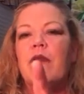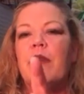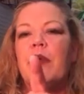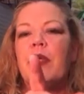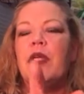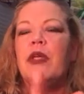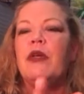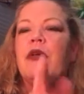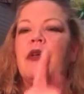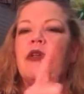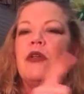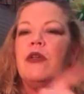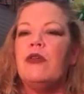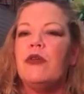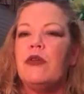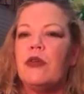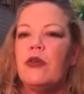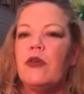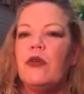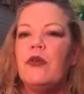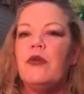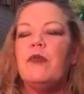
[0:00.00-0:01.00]
but you can
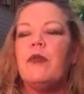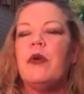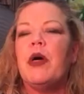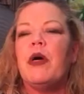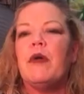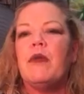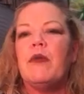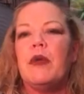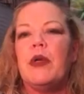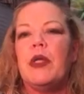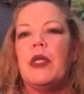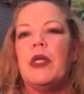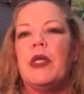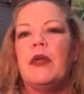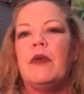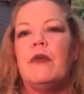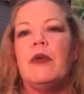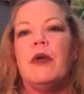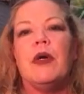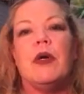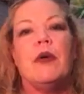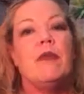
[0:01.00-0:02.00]
use a coupon with
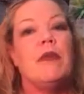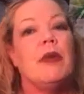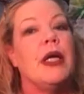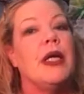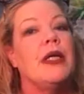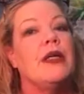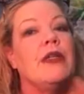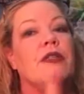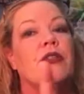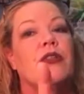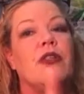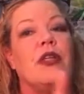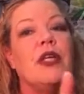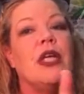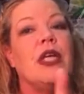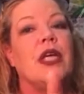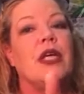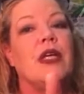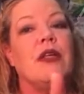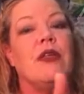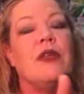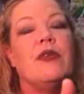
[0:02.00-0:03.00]
it, where at Michael's you
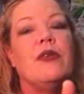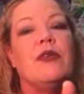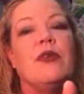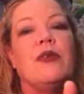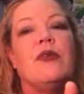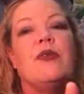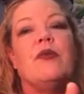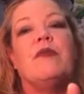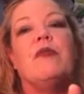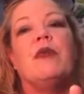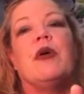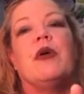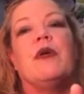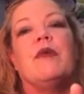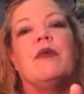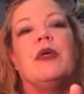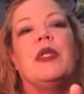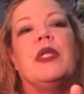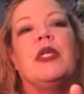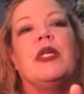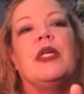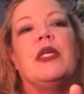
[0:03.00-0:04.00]
can't use a coupon
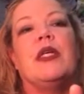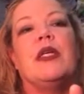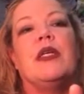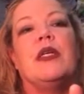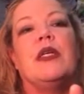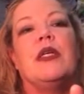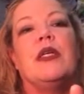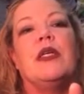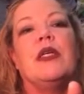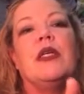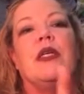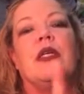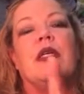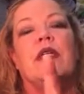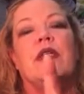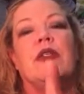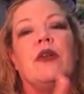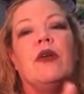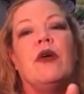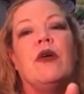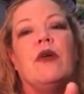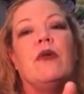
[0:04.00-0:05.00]
with it.
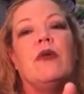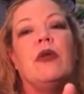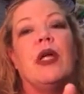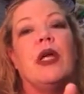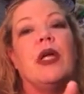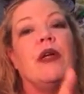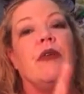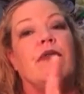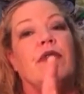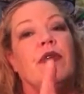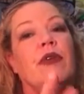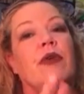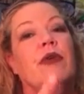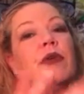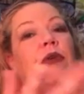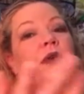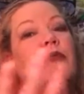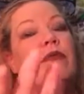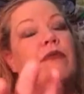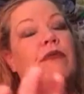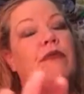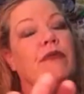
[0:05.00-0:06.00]
So, like, if you were
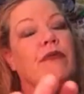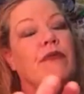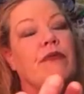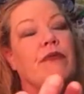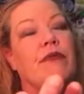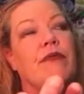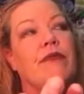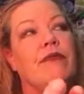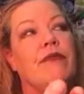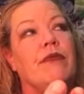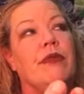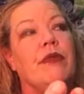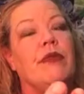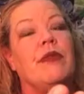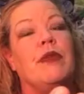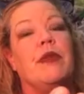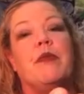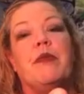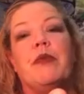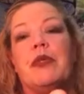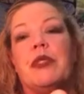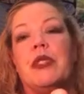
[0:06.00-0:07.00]
to
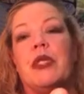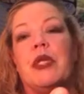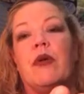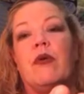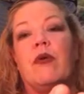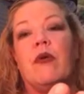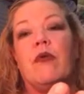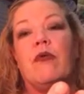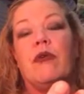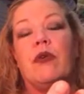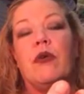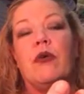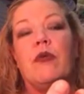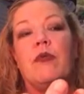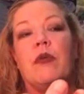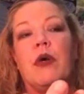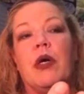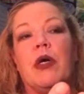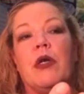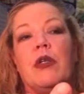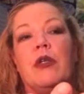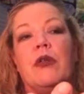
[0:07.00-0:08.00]
50% off
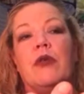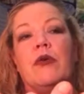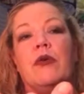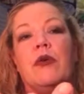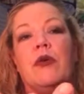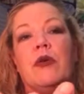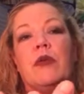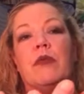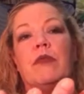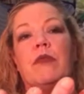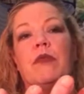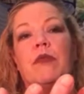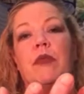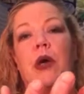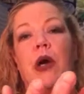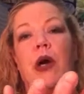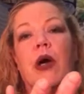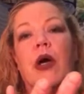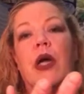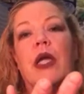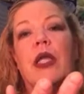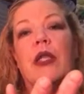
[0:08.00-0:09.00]
coupon, you could
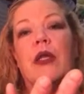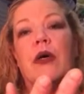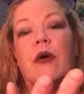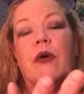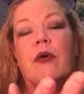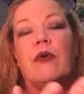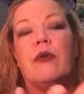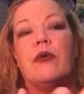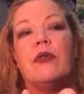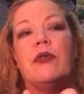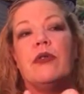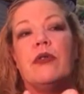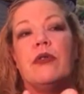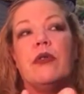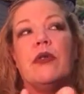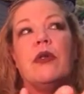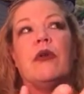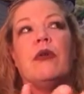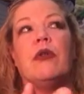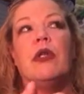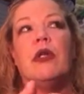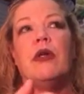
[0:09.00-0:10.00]
buy those.
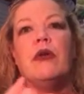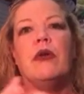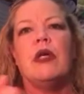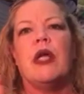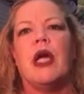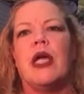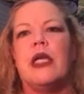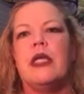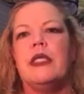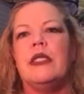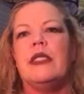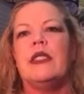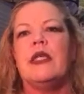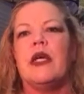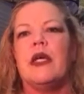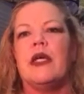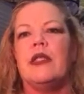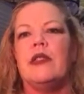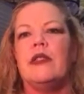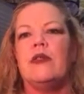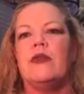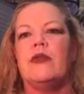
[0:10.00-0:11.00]
They're nice
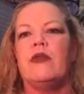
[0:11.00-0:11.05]
size